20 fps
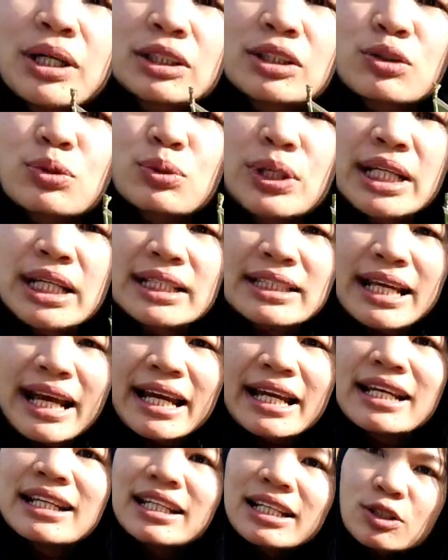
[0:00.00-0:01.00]
but 3
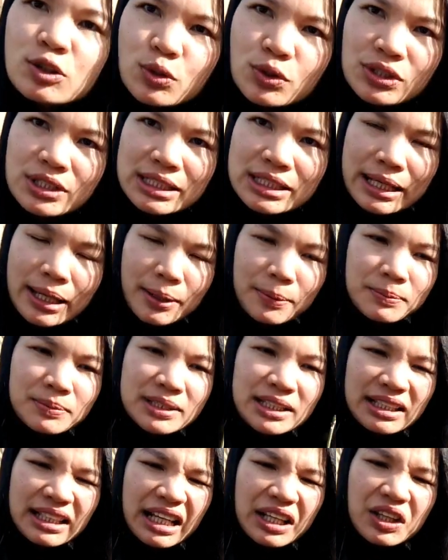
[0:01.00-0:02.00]
tiny little stems.
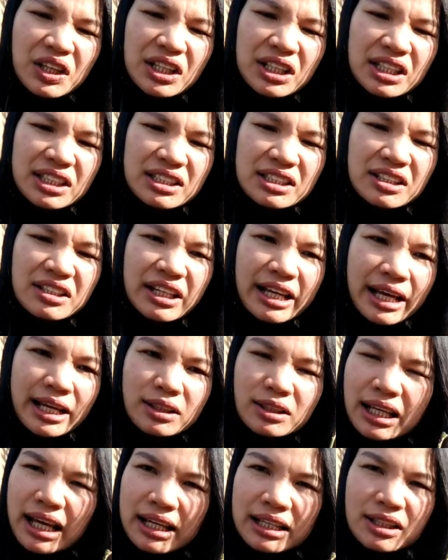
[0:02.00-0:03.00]
And I think it's,
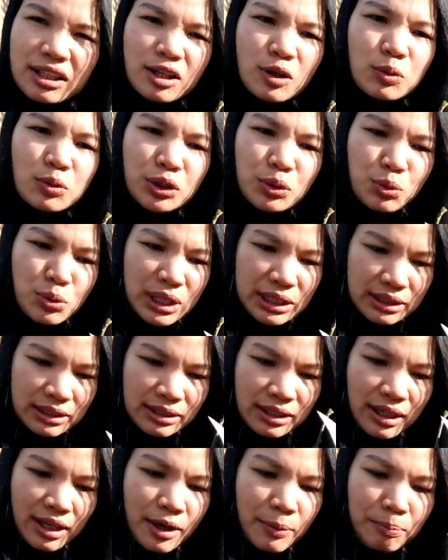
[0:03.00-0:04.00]
again, I think only 1
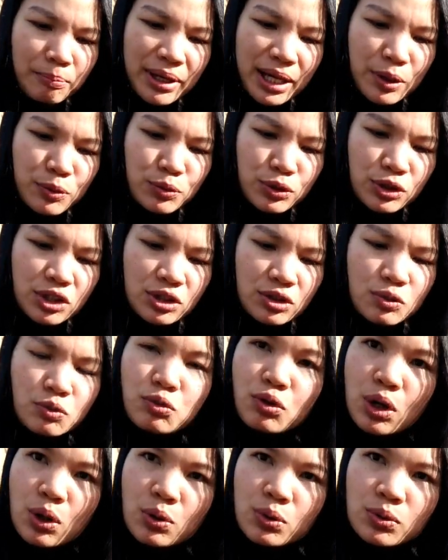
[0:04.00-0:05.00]
bare-rooted
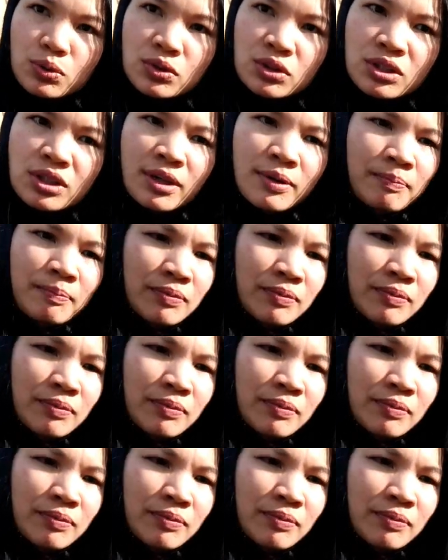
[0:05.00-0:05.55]
rose.